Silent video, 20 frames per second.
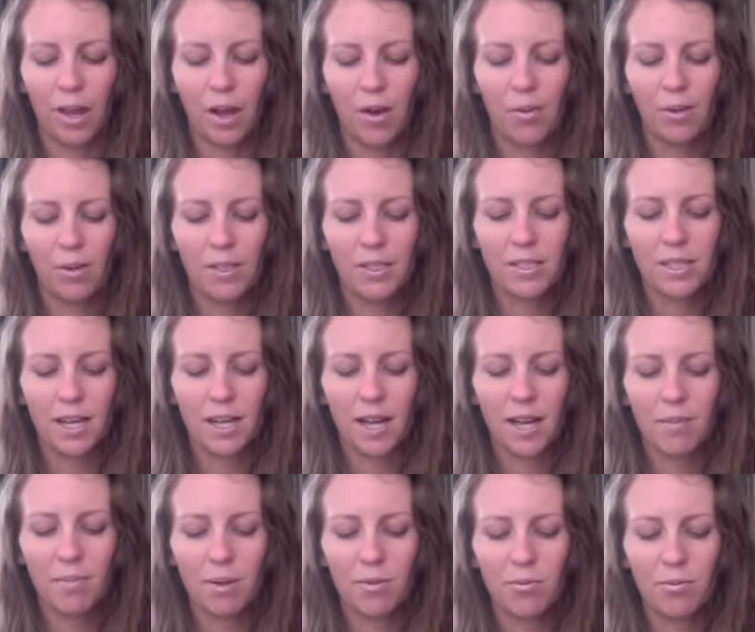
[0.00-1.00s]
Once he
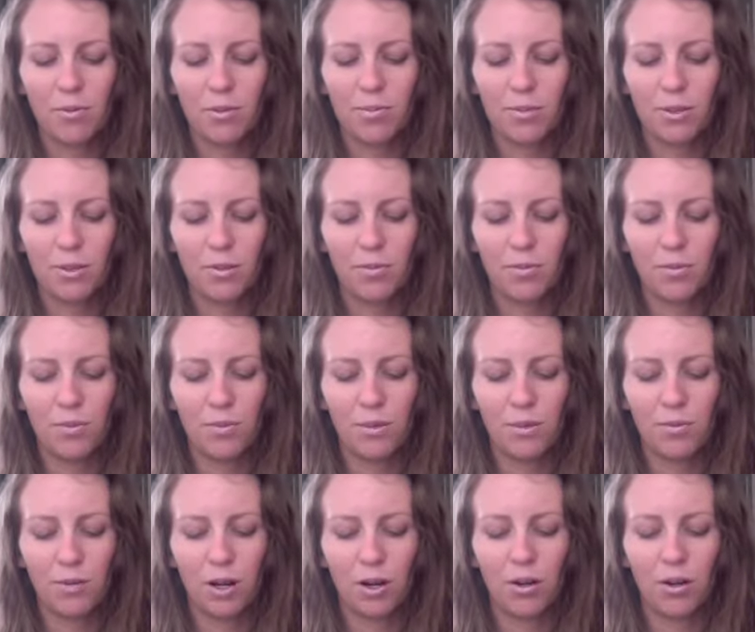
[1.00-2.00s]
had been removed from the
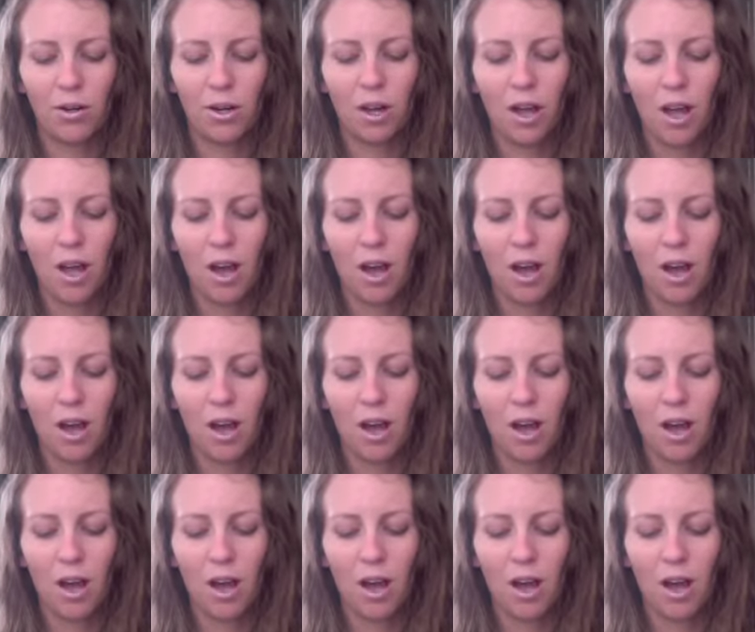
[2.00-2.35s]
road,